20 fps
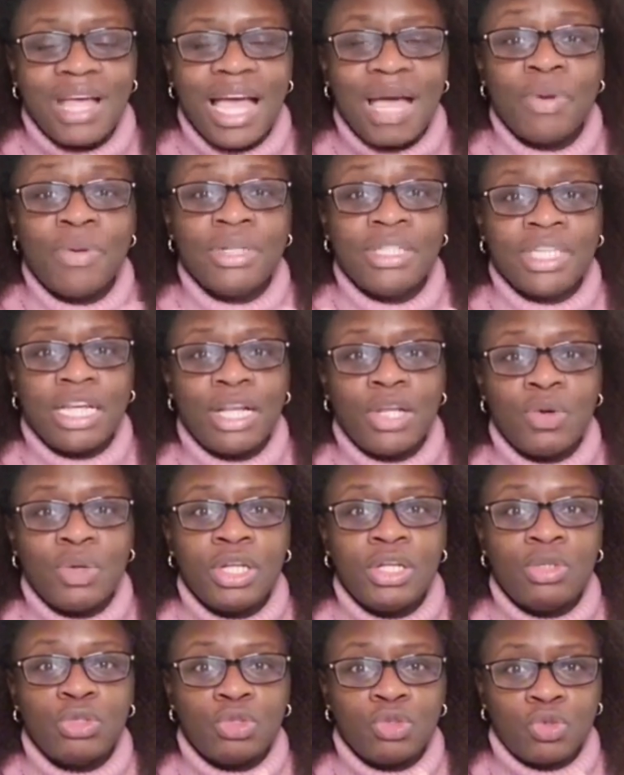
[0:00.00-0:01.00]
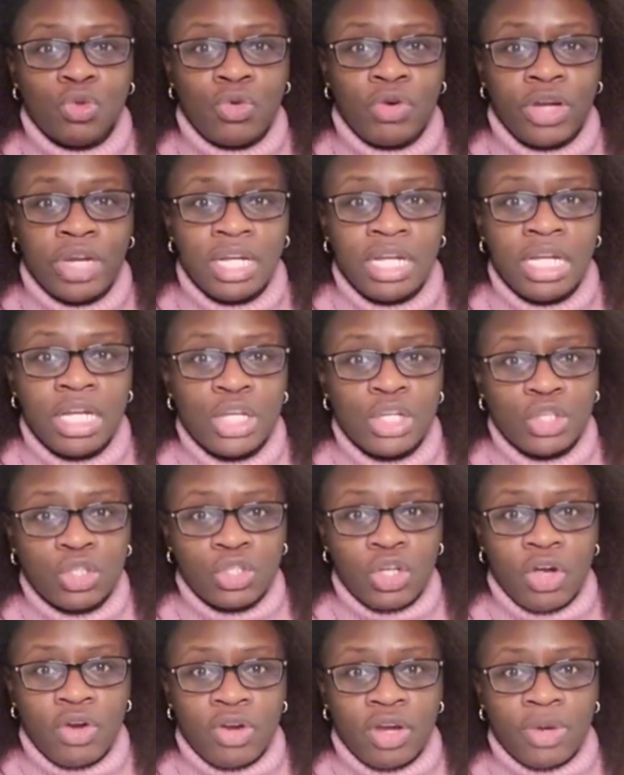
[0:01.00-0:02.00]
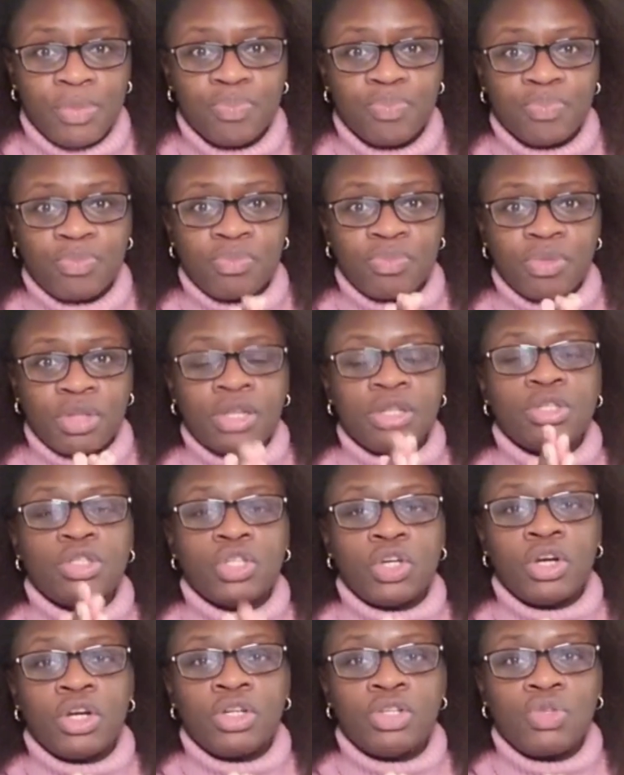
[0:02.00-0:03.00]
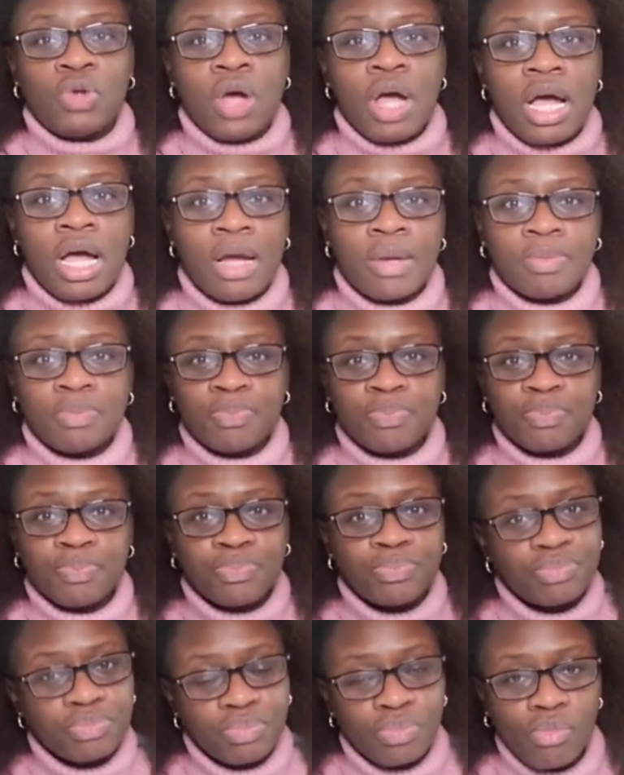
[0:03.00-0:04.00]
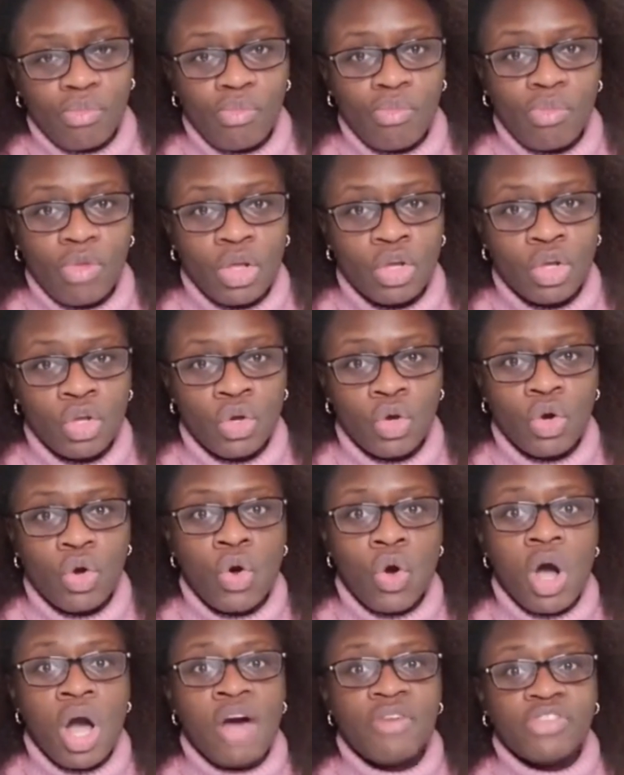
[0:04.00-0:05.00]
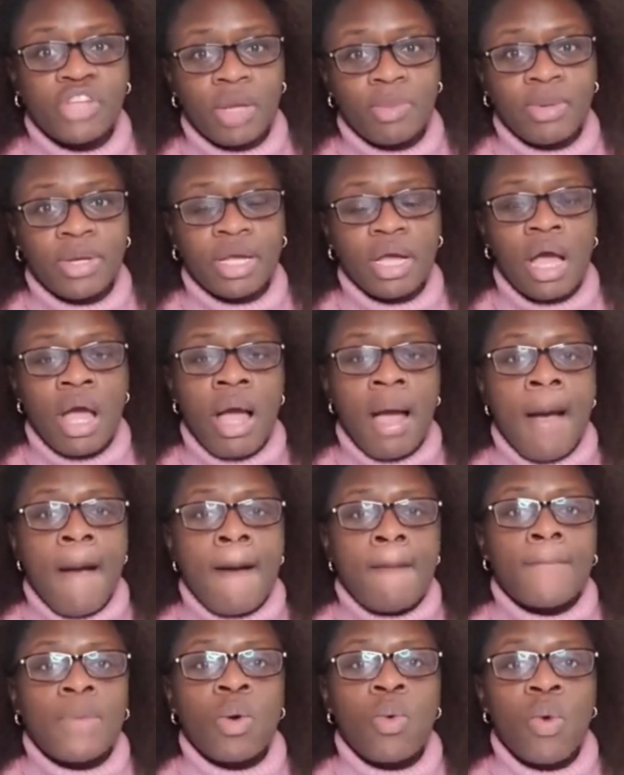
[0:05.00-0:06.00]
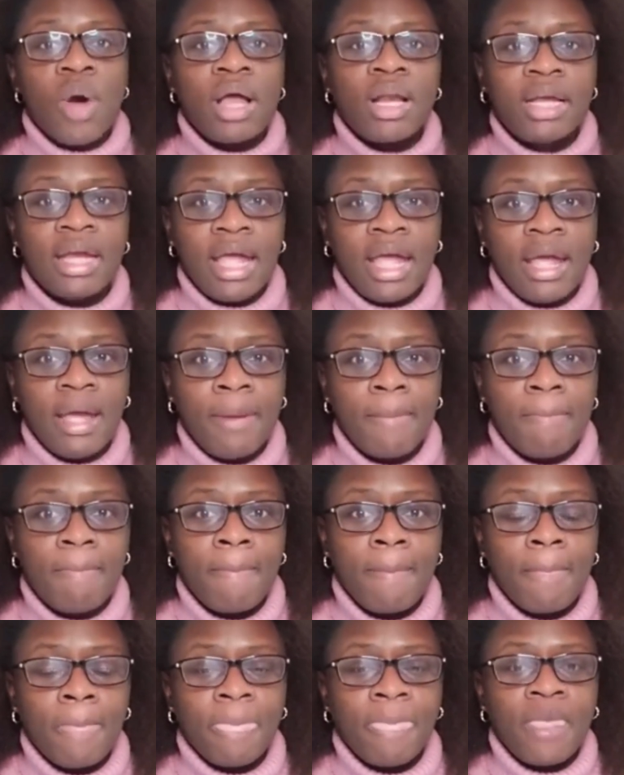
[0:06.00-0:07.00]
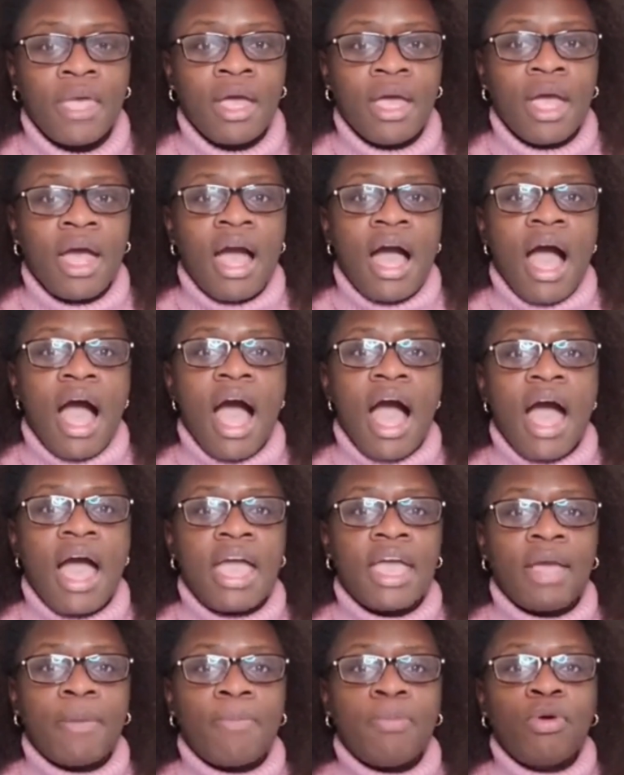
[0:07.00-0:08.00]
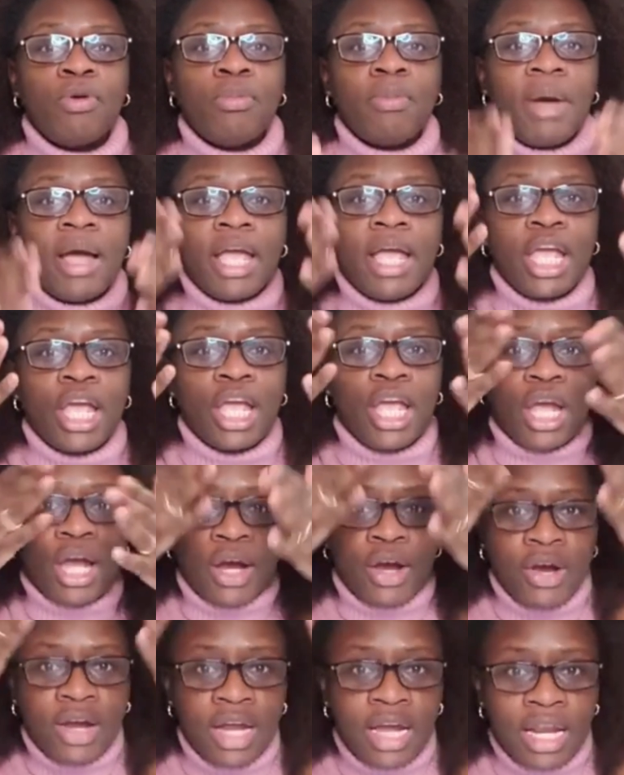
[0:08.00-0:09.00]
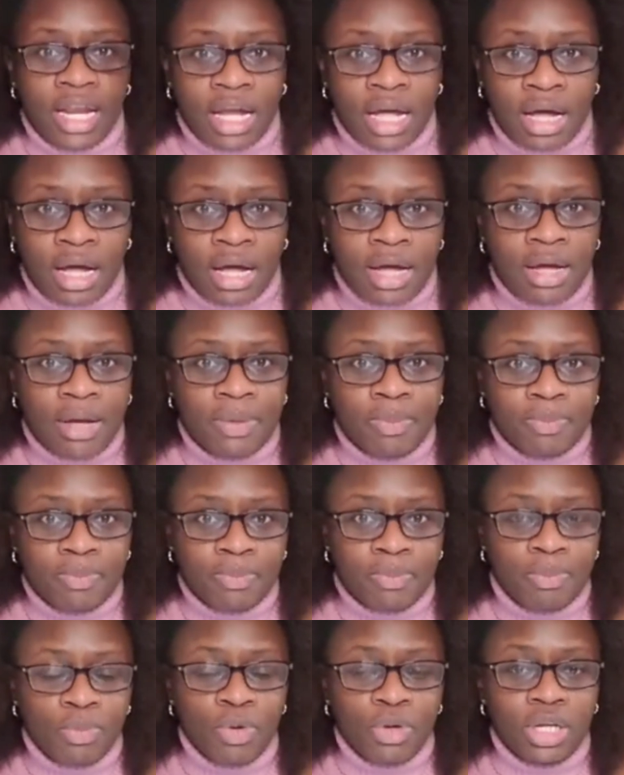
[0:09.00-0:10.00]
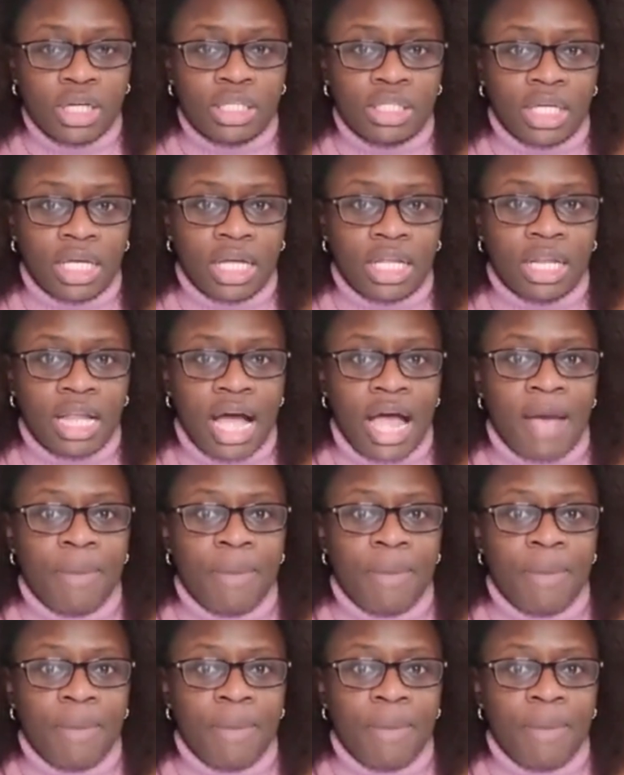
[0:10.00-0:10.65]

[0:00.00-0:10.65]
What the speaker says: I will tell you a little story. Sorry to go off topic. But one day I put my hair in a ponytail.